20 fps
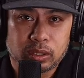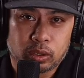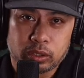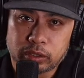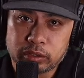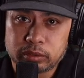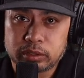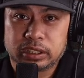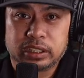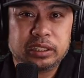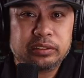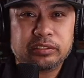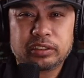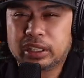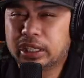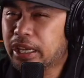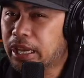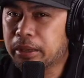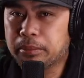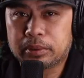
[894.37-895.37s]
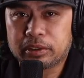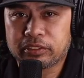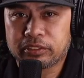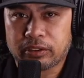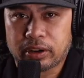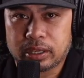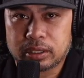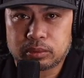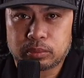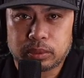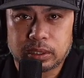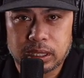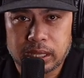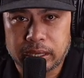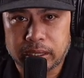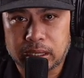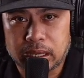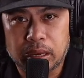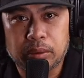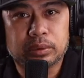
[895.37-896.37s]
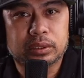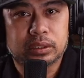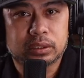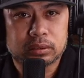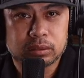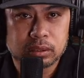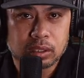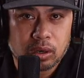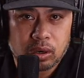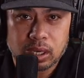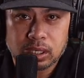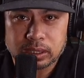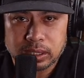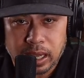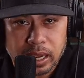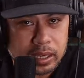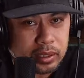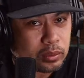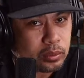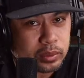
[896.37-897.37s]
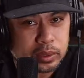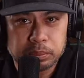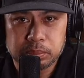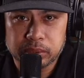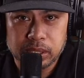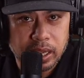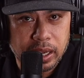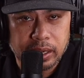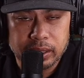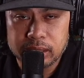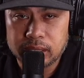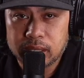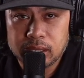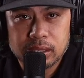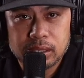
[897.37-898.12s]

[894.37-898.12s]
or even gamer friends, where like I would go online and we play,